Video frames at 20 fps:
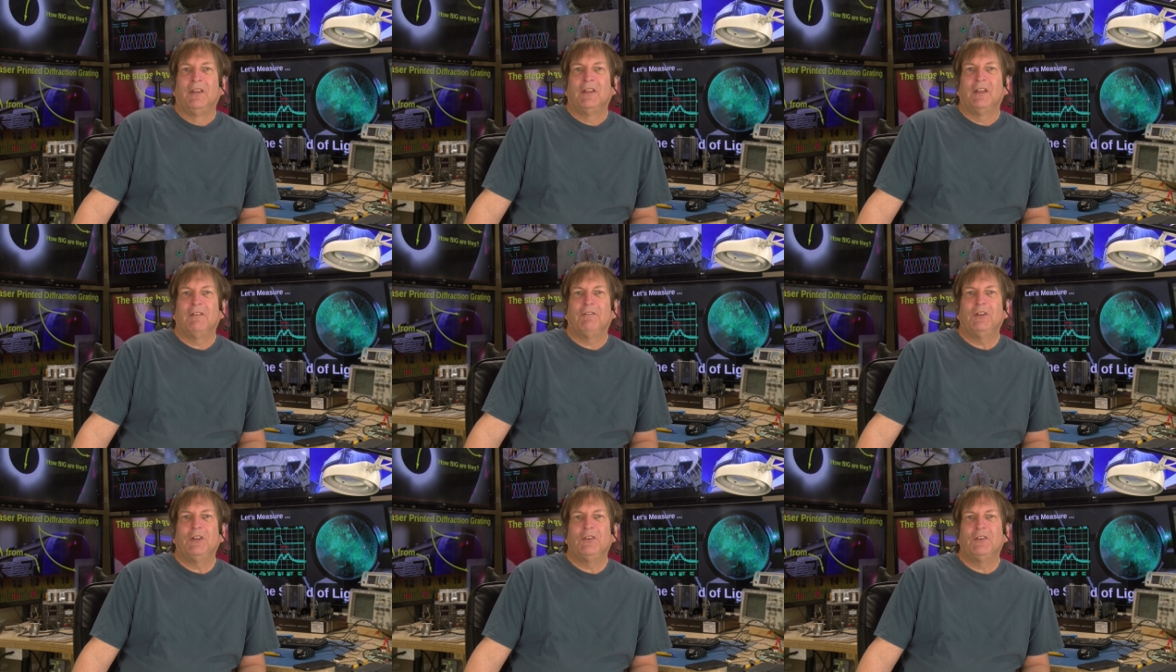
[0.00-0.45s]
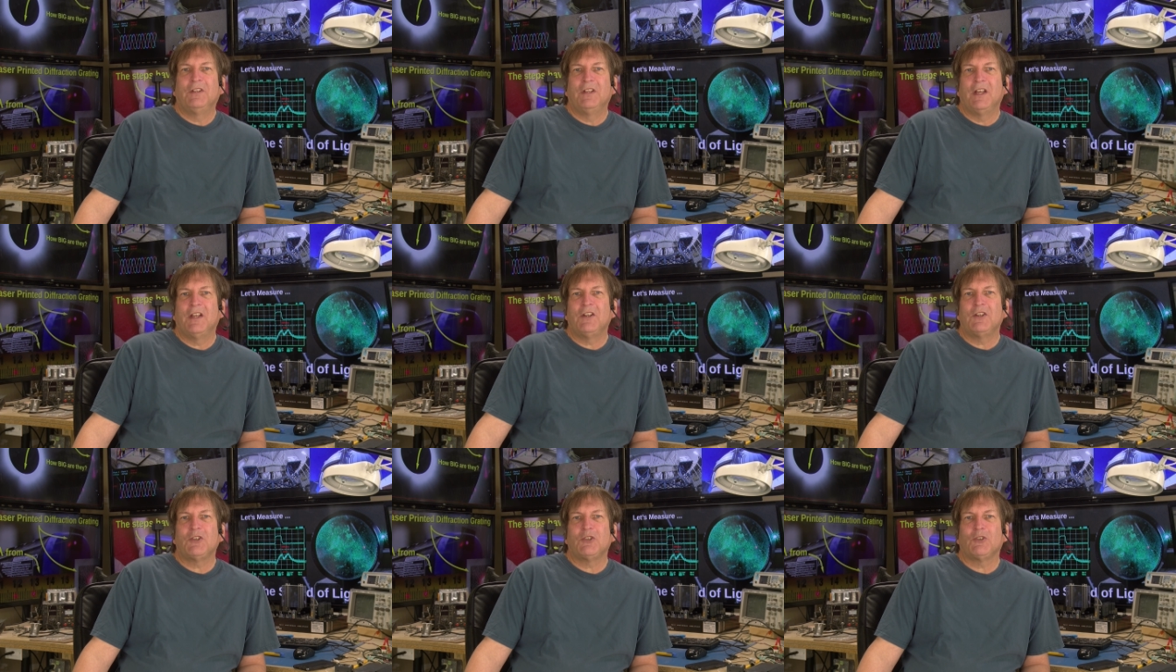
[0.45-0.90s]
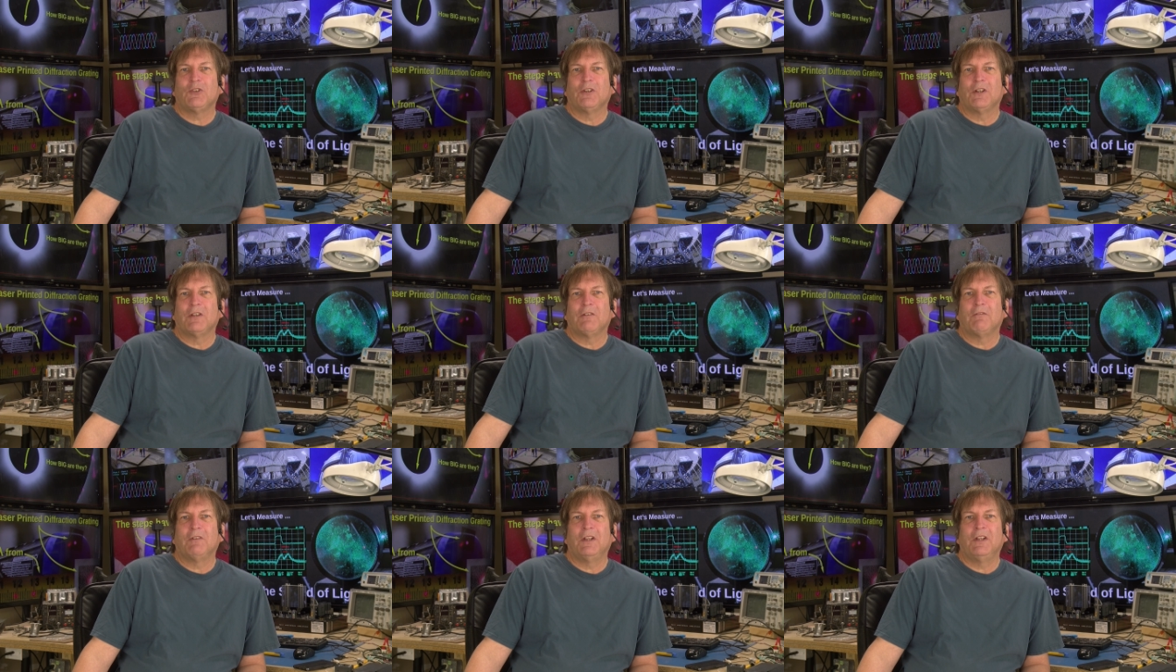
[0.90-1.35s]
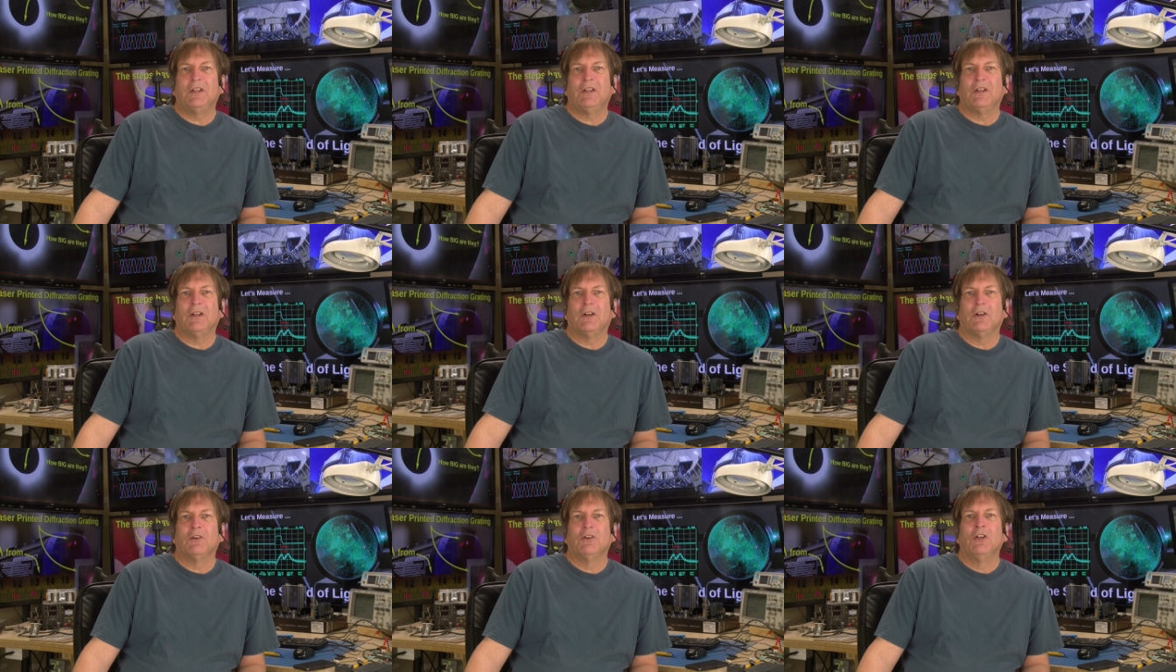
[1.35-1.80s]
If you did enjoy the
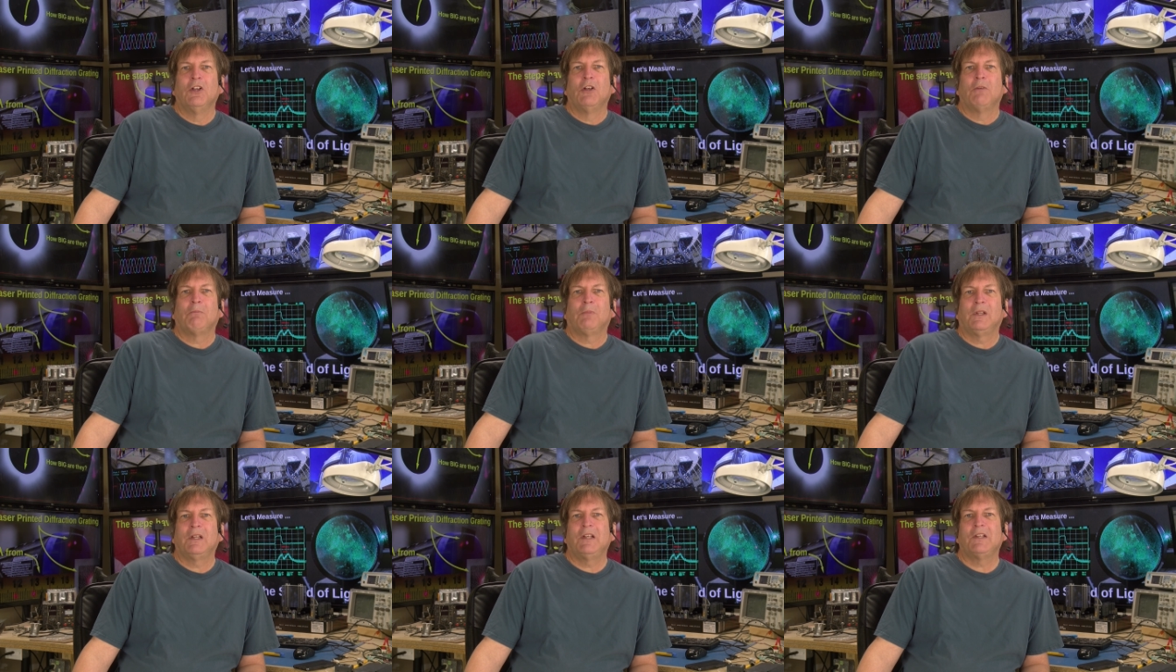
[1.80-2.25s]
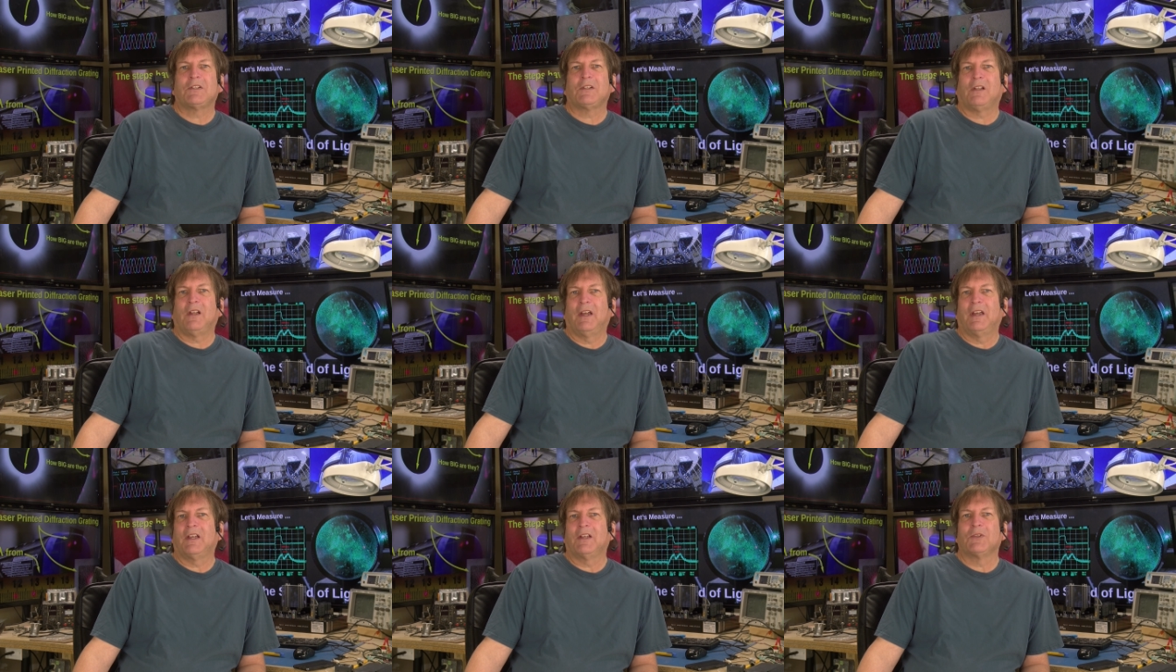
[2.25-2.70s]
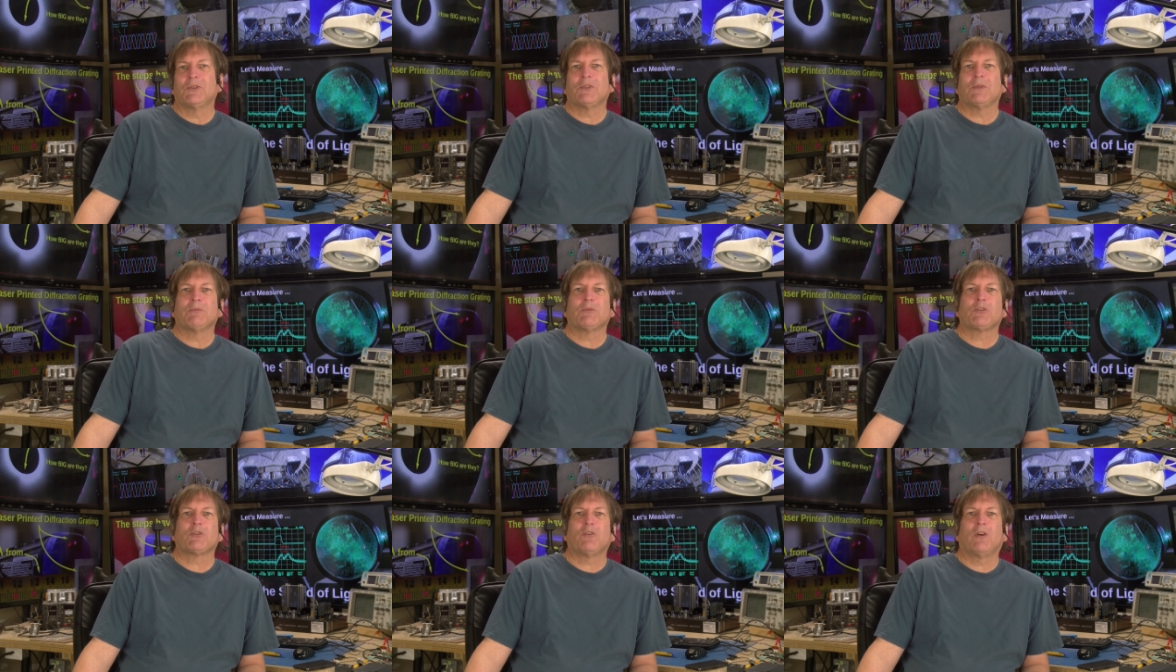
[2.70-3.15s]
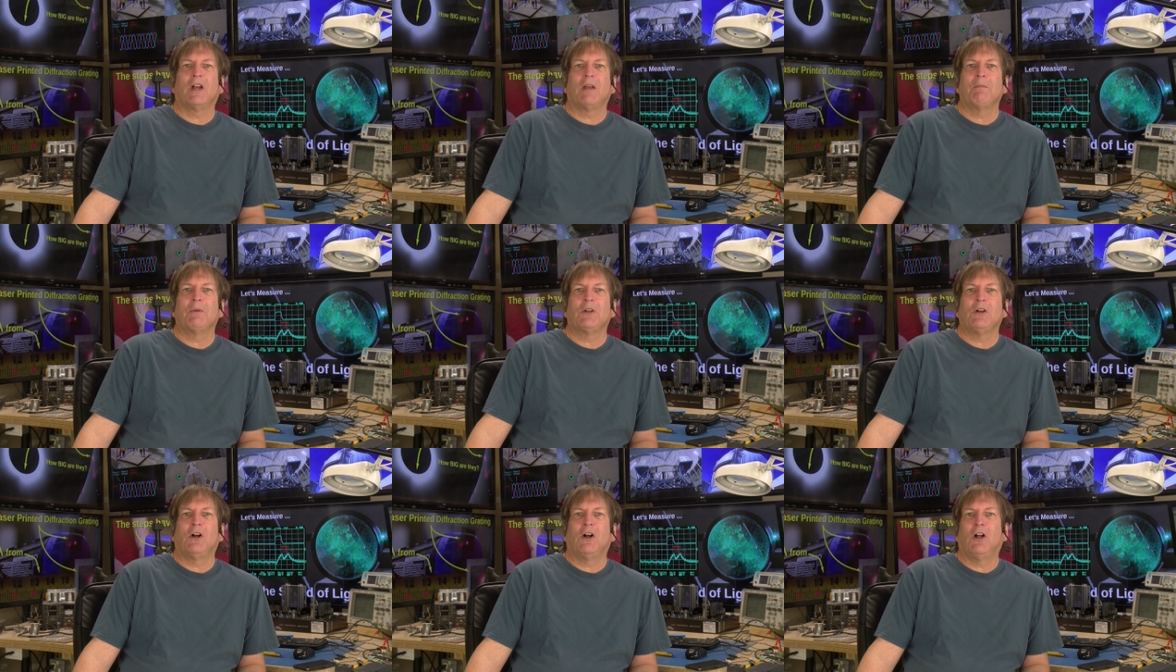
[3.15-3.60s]
video, please like and
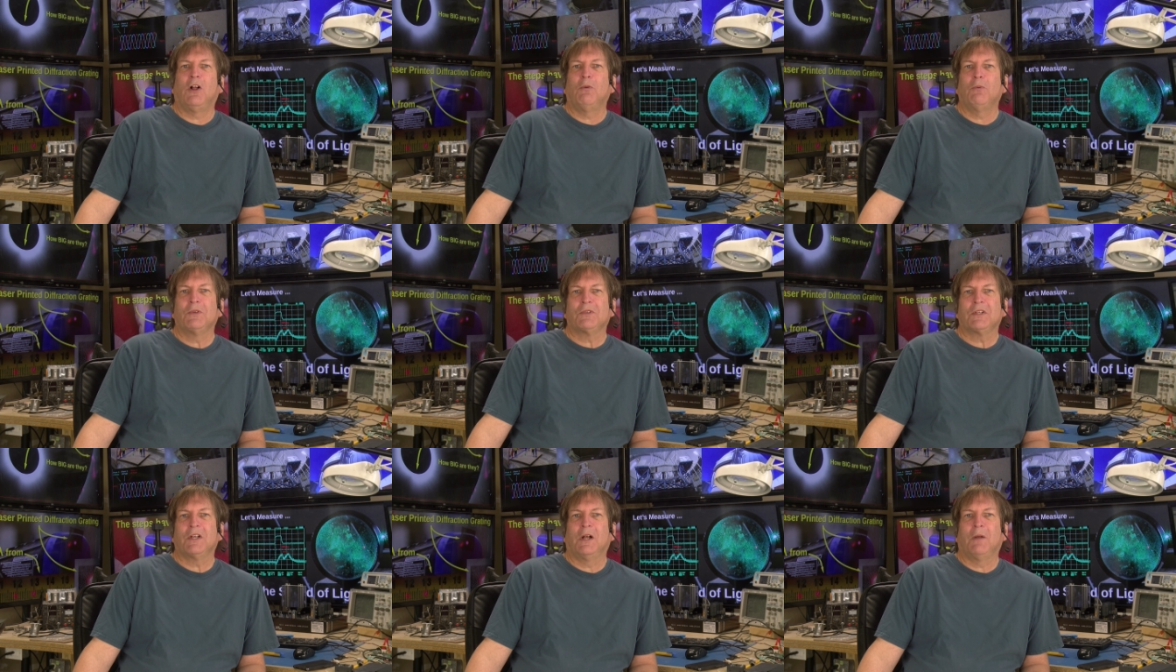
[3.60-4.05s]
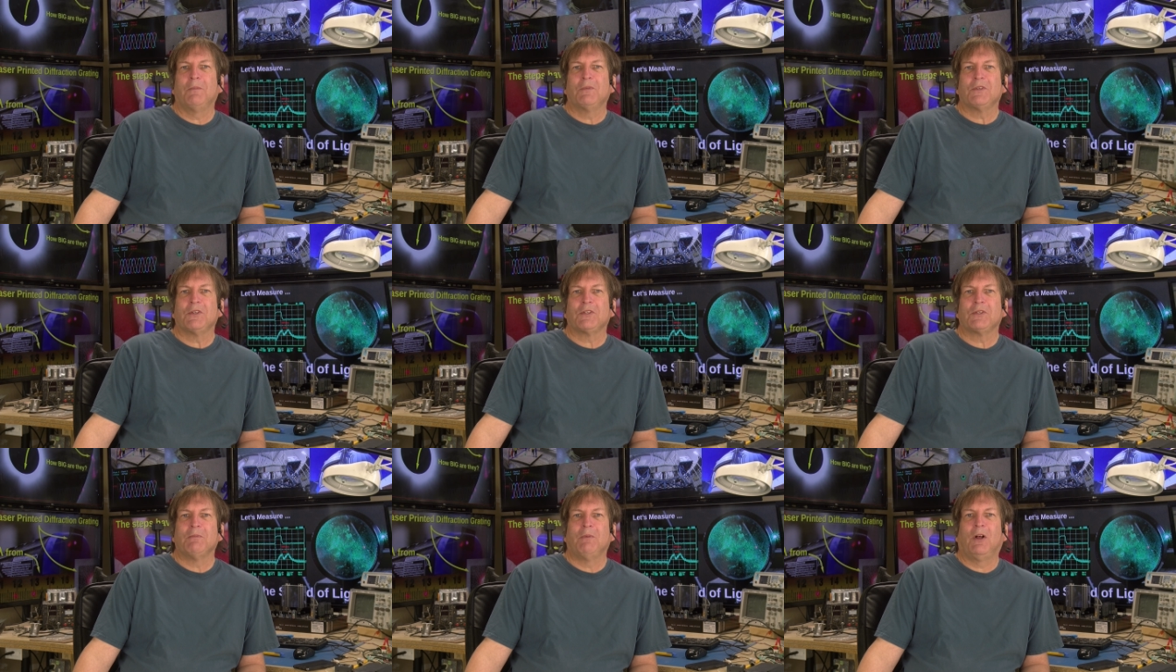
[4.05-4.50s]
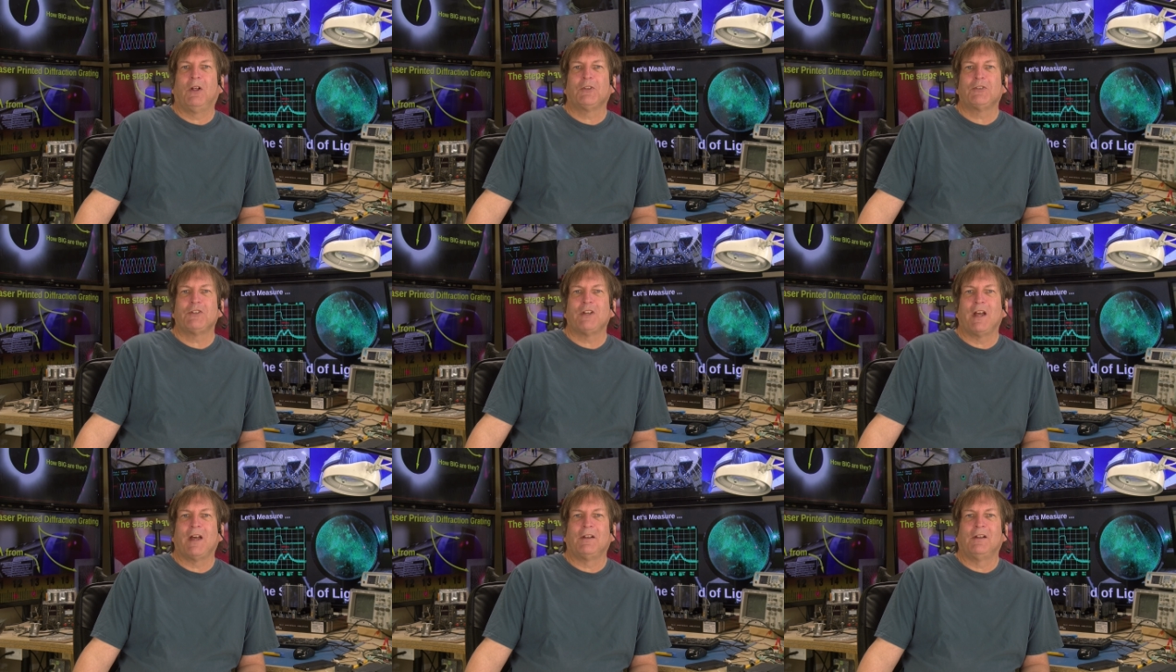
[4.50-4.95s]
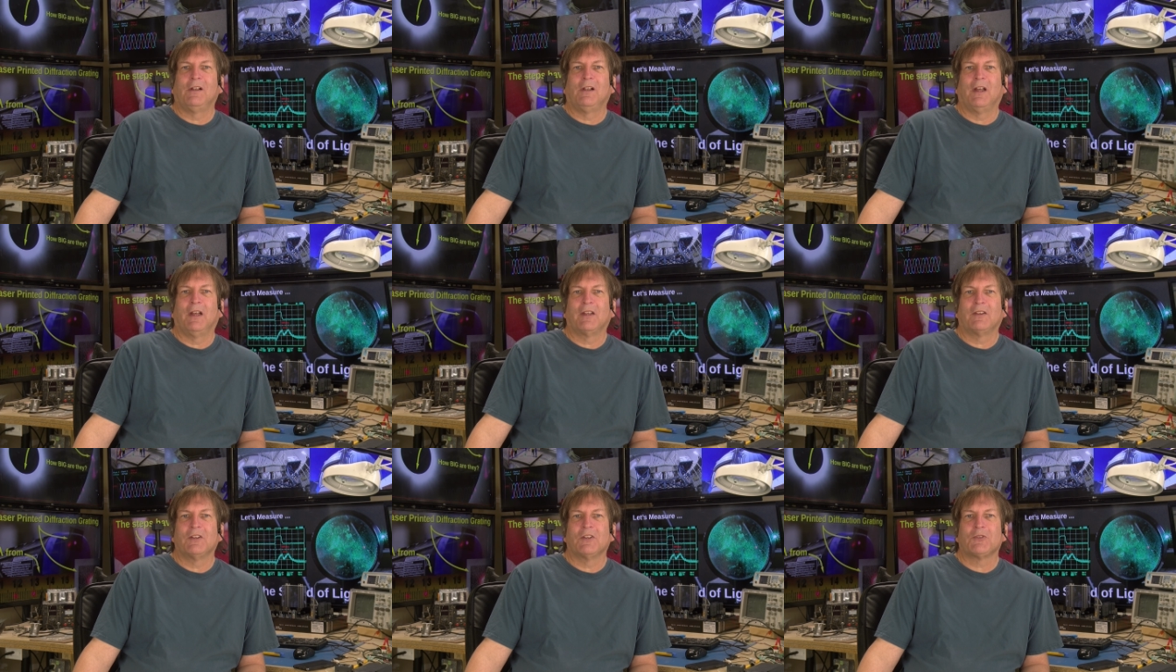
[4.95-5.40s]
subscribe. It always helps a small channel
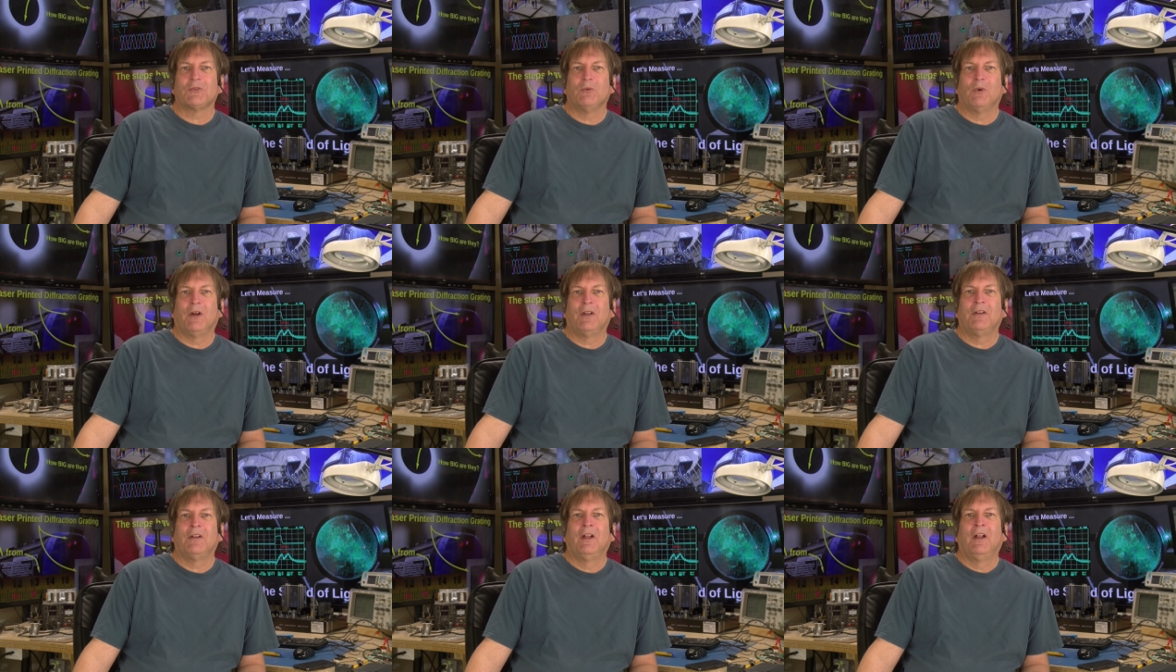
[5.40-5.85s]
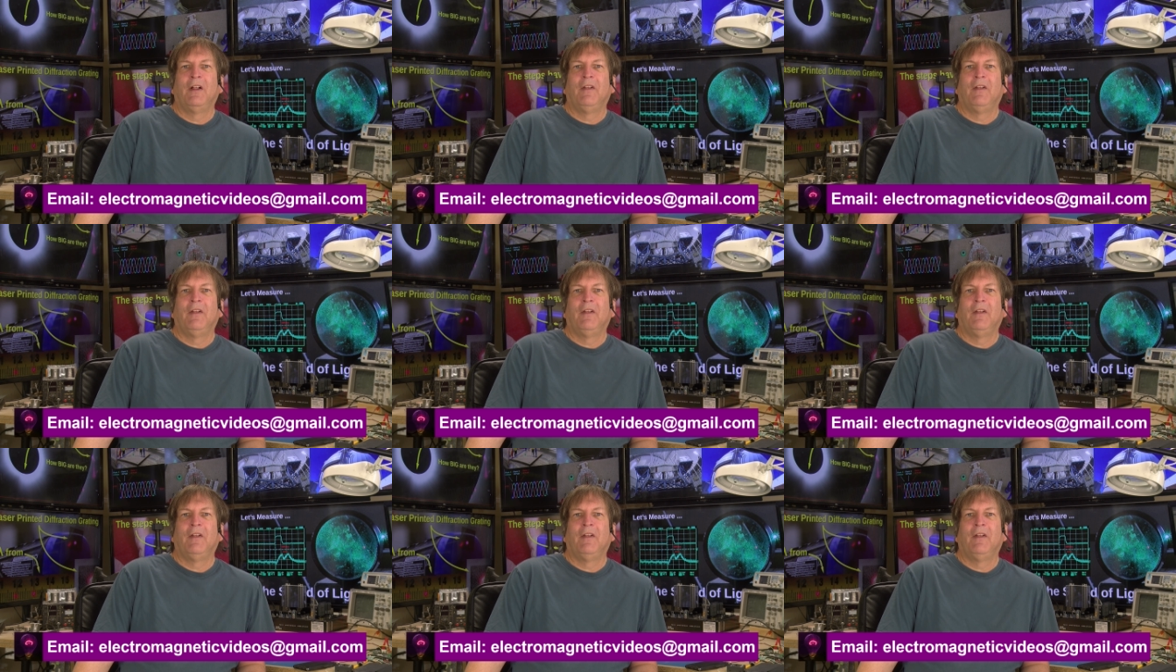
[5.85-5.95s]
like this one.